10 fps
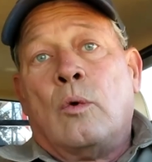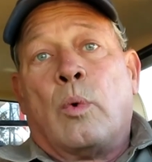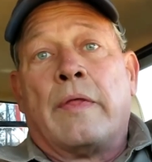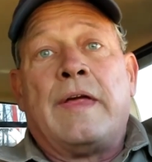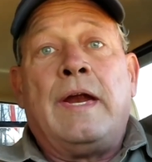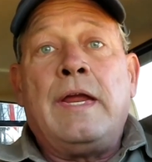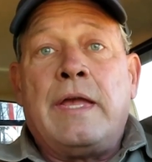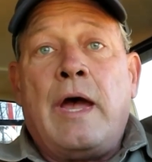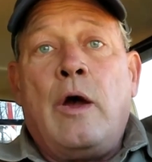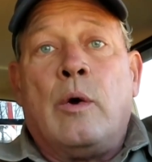Well, there you
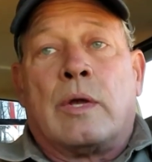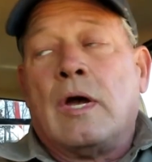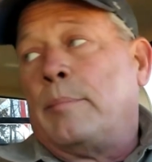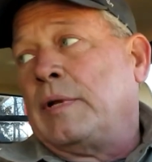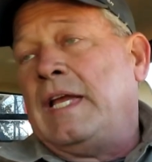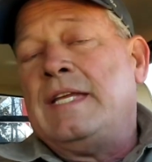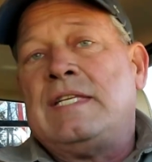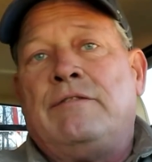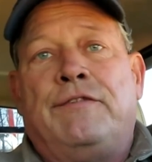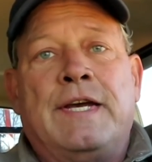go. A couple of
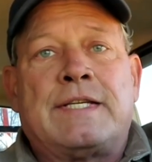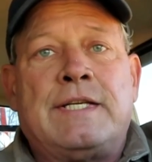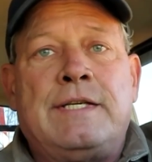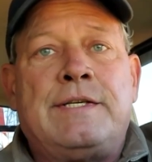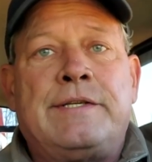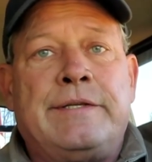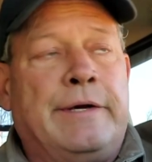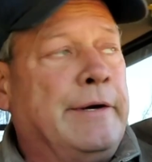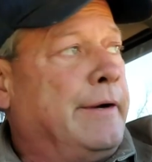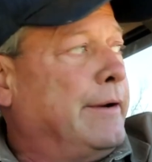easy fixes
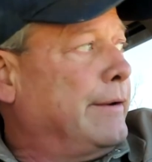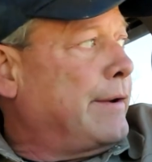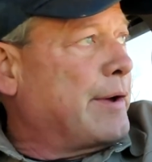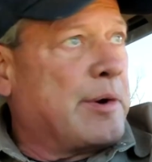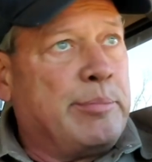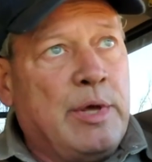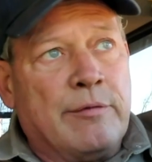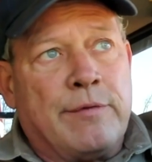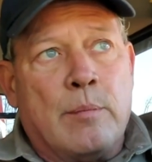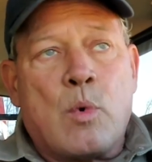on a
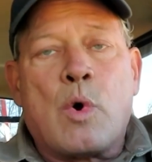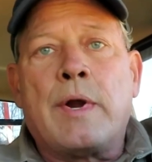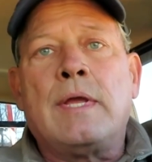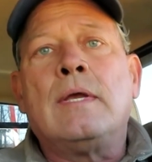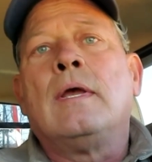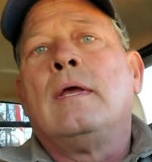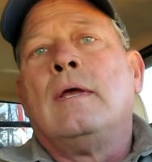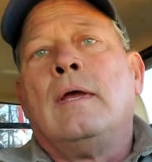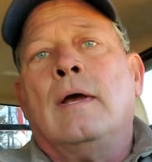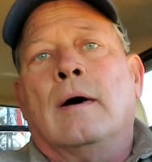beautiful morning.
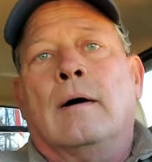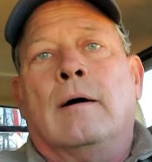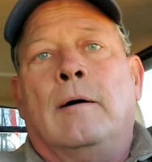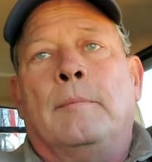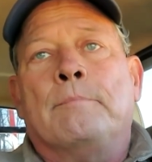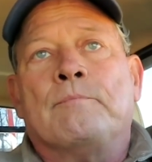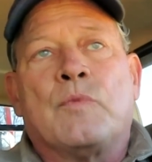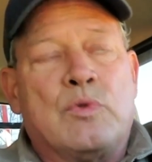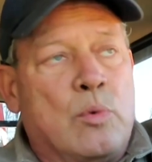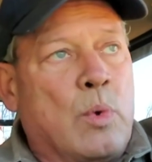
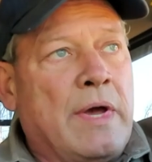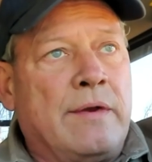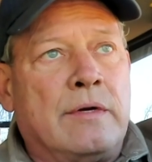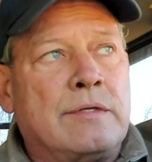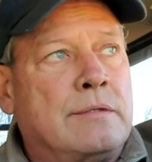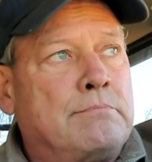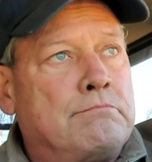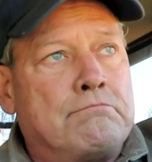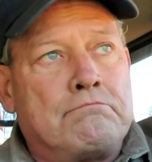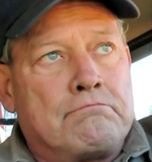The weather's
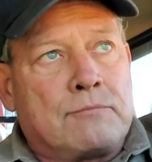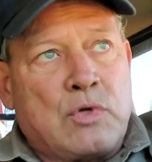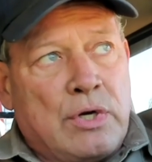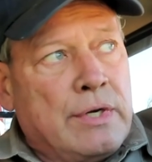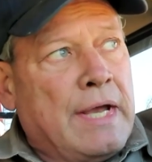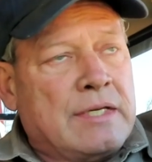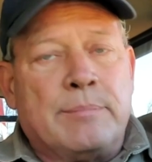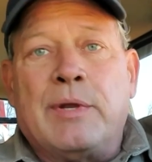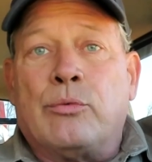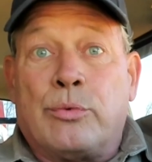turned out to
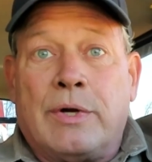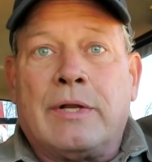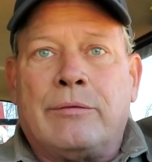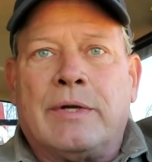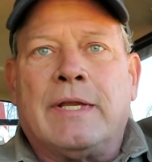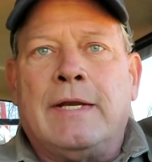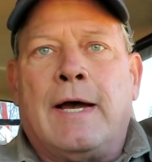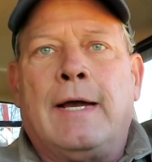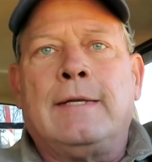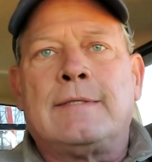be really, really
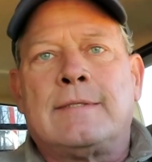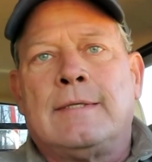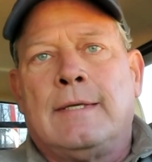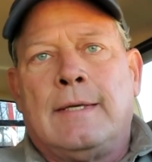nice.